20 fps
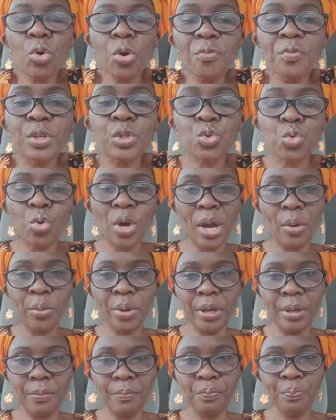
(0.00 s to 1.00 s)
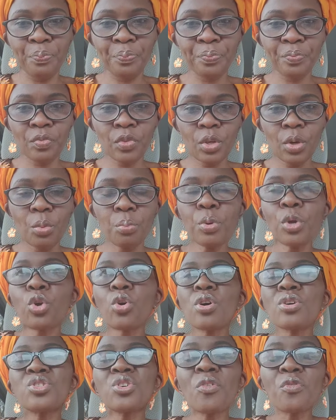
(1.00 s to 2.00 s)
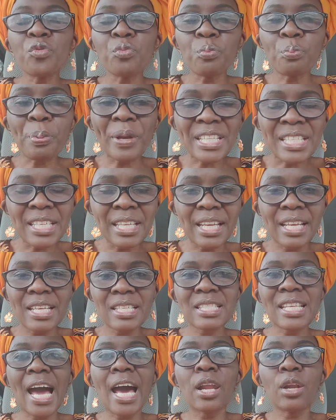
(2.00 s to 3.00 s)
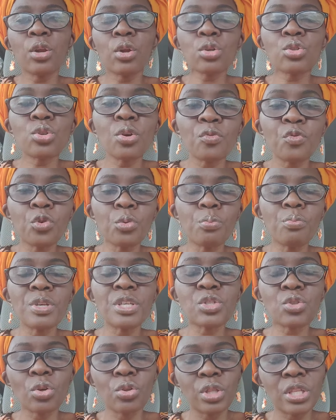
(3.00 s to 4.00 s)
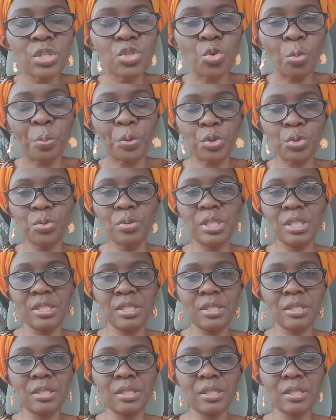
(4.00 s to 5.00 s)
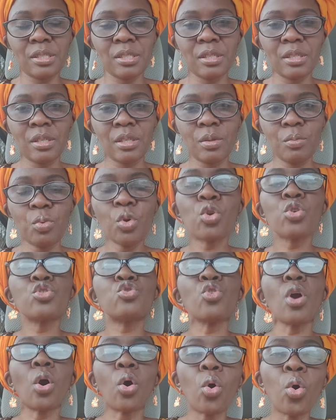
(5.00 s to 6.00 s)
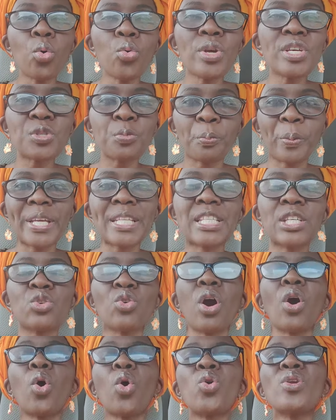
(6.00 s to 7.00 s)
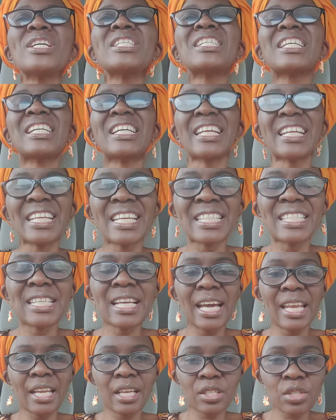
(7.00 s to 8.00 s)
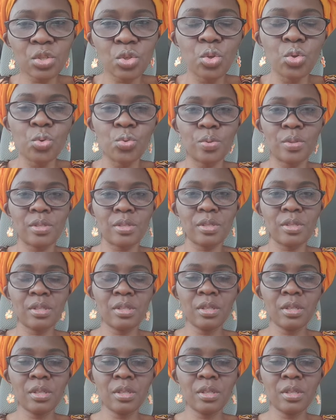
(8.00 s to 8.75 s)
COVID took away. Because of pettiness, a lot of you missed on these opportunities. Because you are always petty. You are always creating an excuse.